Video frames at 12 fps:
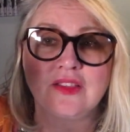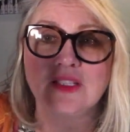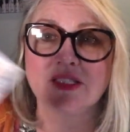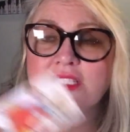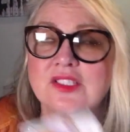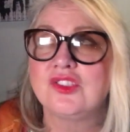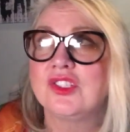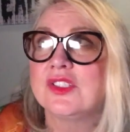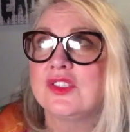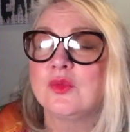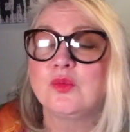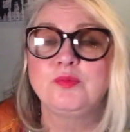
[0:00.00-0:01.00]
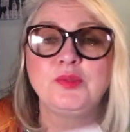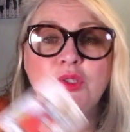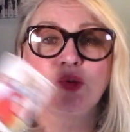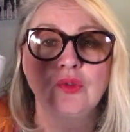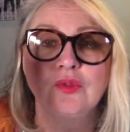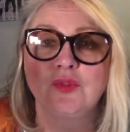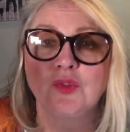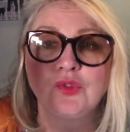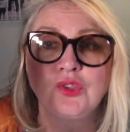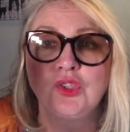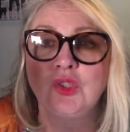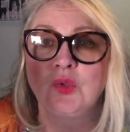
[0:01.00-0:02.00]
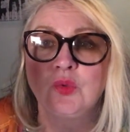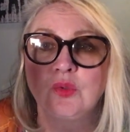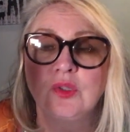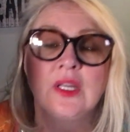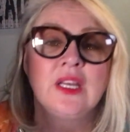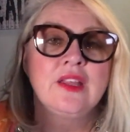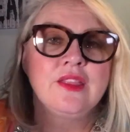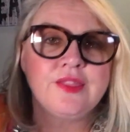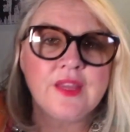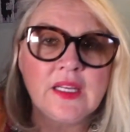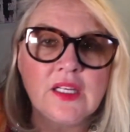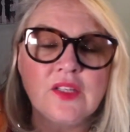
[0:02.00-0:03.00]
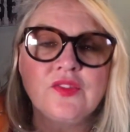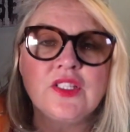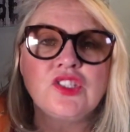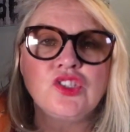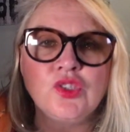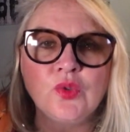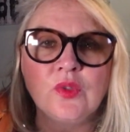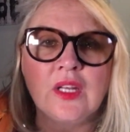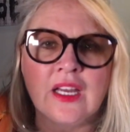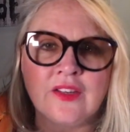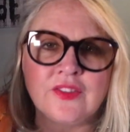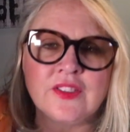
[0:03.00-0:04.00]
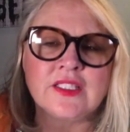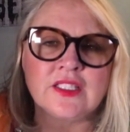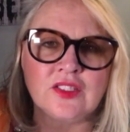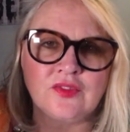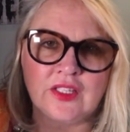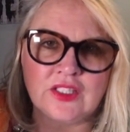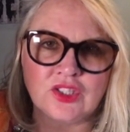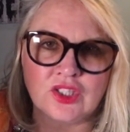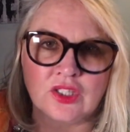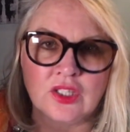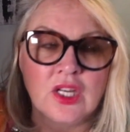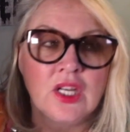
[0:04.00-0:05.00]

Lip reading: This is just a beautiful new, think of this new life as an adventure.